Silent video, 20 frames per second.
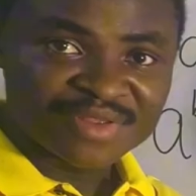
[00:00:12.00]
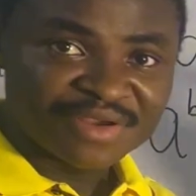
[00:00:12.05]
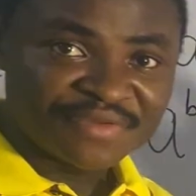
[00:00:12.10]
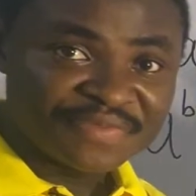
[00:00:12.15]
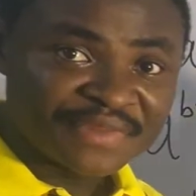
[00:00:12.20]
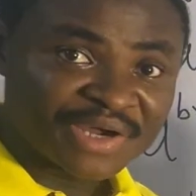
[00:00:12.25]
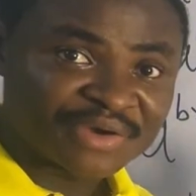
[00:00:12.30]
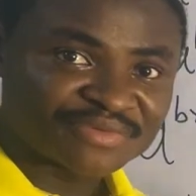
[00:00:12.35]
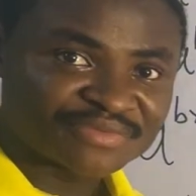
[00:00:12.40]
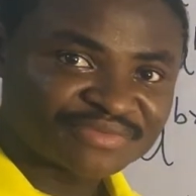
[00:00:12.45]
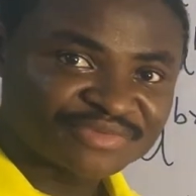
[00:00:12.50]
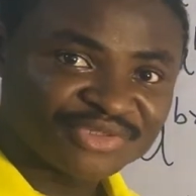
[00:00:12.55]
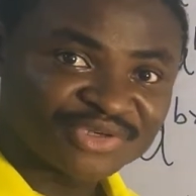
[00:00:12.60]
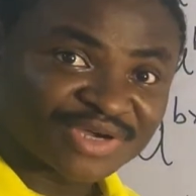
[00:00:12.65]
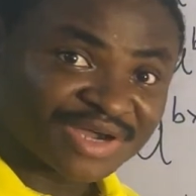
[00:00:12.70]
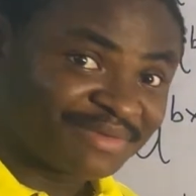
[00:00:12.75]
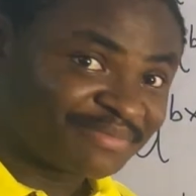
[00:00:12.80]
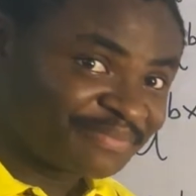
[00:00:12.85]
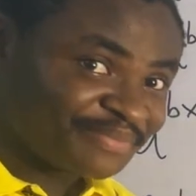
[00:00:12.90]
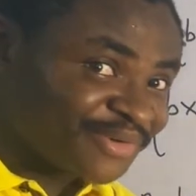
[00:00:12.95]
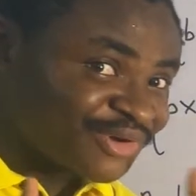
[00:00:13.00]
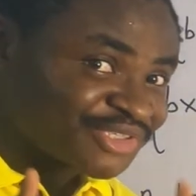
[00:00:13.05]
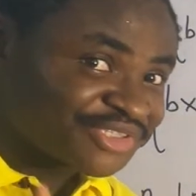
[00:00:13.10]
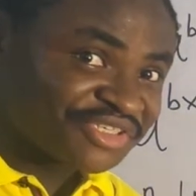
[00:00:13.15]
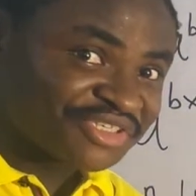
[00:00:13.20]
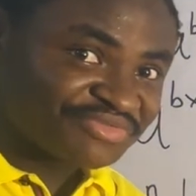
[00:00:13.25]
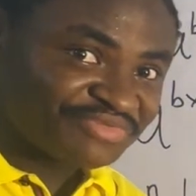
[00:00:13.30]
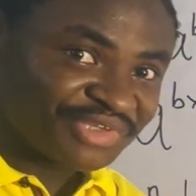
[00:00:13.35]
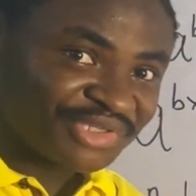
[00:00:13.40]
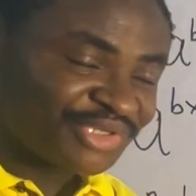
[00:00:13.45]
Now, you can pause
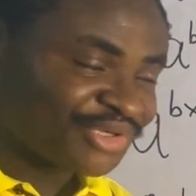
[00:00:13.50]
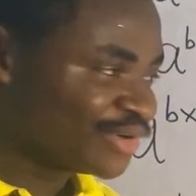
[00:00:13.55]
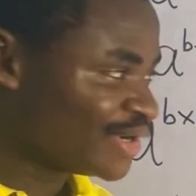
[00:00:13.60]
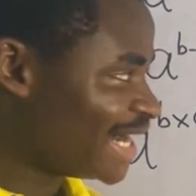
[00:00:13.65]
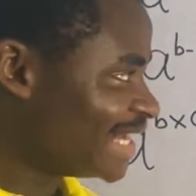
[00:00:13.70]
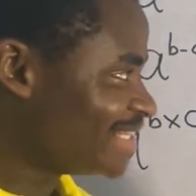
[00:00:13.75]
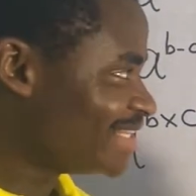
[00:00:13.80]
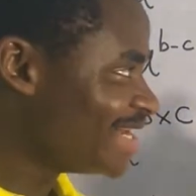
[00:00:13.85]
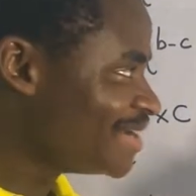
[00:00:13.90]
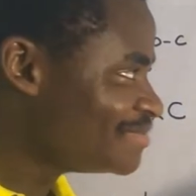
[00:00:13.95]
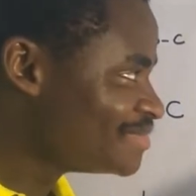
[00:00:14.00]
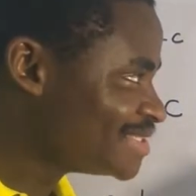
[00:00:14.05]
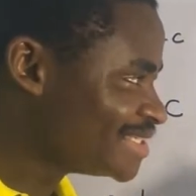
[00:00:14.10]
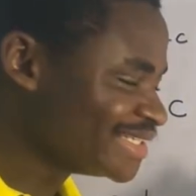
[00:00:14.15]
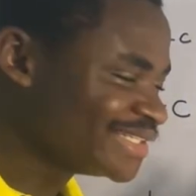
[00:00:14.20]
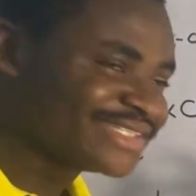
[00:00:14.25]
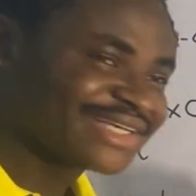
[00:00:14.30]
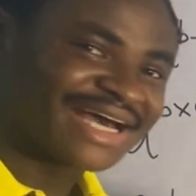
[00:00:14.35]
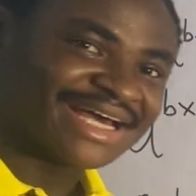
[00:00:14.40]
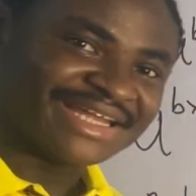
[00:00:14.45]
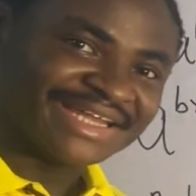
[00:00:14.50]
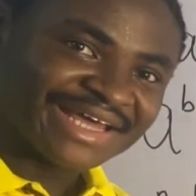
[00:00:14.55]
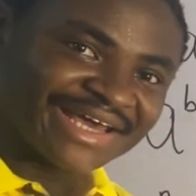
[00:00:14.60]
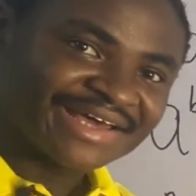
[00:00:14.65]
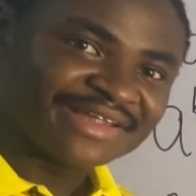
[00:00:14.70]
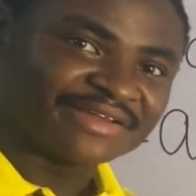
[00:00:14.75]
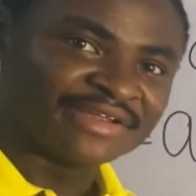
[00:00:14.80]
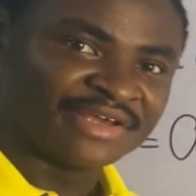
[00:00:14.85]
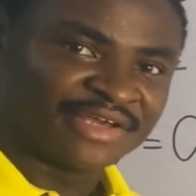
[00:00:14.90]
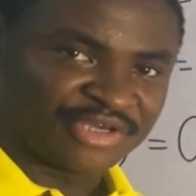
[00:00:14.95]
this video, attempt it, and
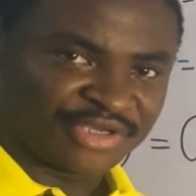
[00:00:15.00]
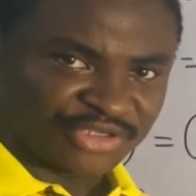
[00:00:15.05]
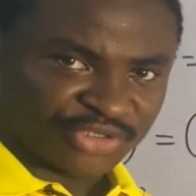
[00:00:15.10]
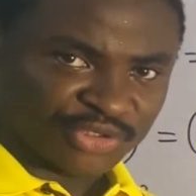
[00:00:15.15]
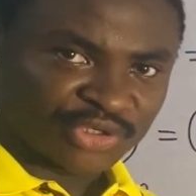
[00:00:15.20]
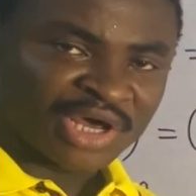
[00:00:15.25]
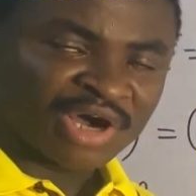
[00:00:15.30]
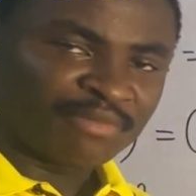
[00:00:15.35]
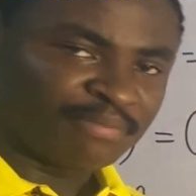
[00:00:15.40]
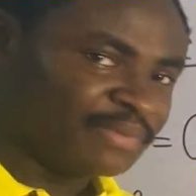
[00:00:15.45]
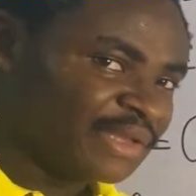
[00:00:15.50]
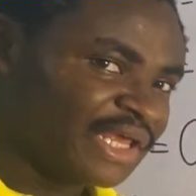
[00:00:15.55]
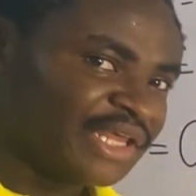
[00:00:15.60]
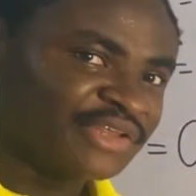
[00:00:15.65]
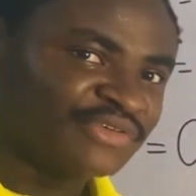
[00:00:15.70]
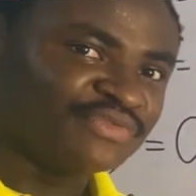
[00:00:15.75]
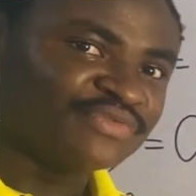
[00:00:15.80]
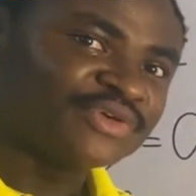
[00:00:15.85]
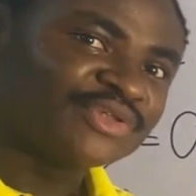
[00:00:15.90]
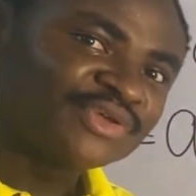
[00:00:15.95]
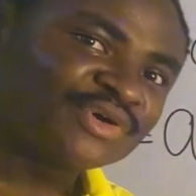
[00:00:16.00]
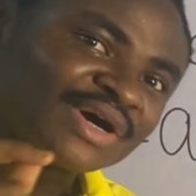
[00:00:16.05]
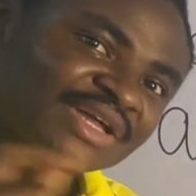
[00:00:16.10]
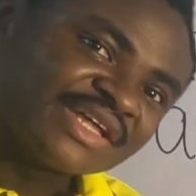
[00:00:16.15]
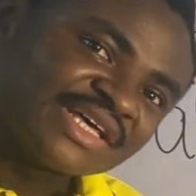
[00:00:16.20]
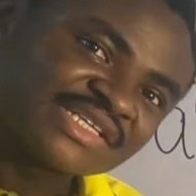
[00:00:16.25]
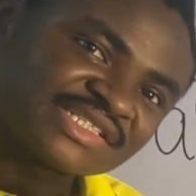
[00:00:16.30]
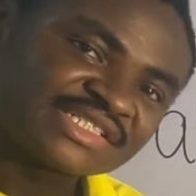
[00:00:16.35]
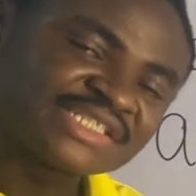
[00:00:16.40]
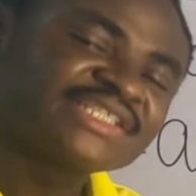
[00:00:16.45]
then you now play the video and
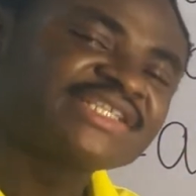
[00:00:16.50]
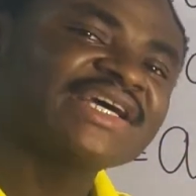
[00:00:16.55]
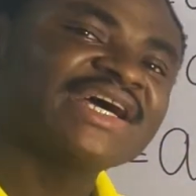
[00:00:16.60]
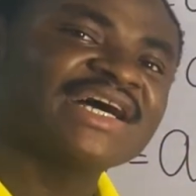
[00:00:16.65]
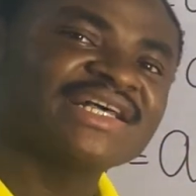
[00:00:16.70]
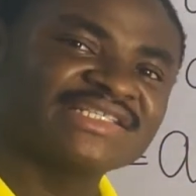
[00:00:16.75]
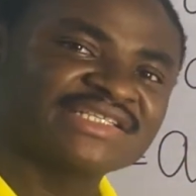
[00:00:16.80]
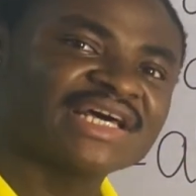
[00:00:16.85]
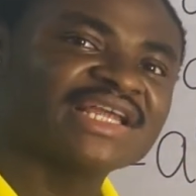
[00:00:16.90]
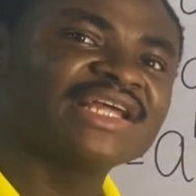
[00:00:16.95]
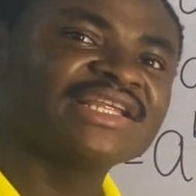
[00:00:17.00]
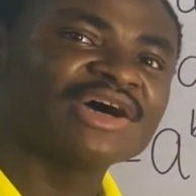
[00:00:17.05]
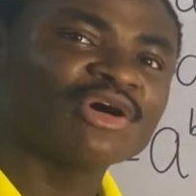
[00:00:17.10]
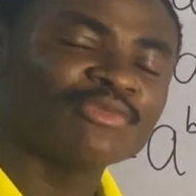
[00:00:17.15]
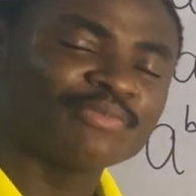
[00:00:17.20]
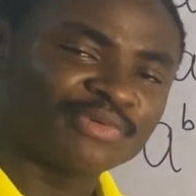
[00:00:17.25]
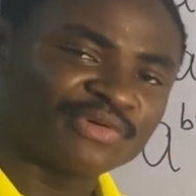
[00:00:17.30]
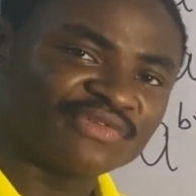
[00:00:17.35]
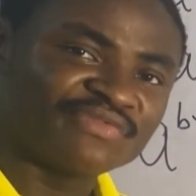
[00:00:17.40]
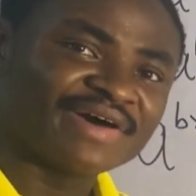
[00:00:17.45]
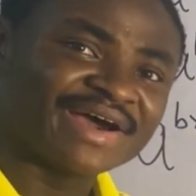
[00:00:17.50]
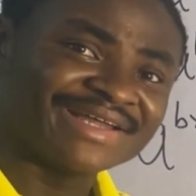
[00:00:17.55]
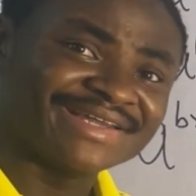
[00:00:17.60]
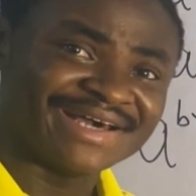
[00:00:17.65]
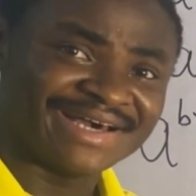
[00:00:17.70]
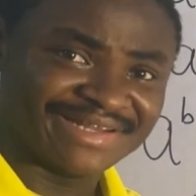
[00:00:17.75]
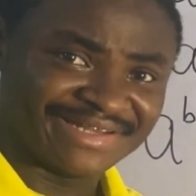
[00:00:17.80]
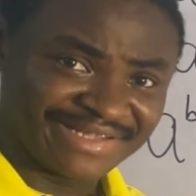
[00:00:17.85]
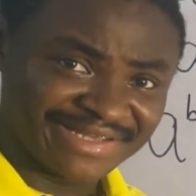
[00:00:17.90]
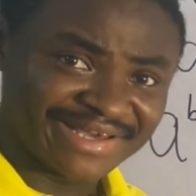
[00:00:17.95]
then see the answer that I'll provide
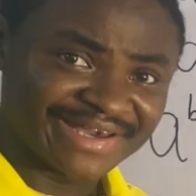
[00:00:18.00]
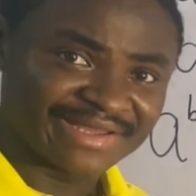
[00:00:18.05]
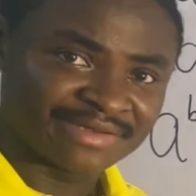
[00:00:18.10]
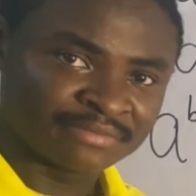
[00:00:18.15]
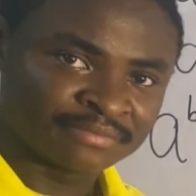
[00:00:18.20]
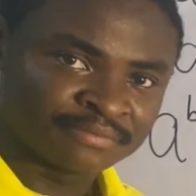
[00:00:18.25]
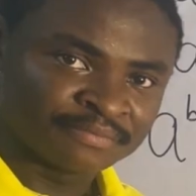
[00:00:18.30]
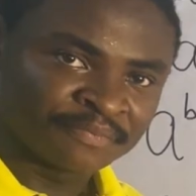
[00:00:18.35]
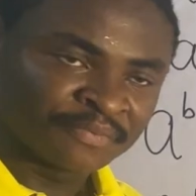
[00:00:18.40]
at the end.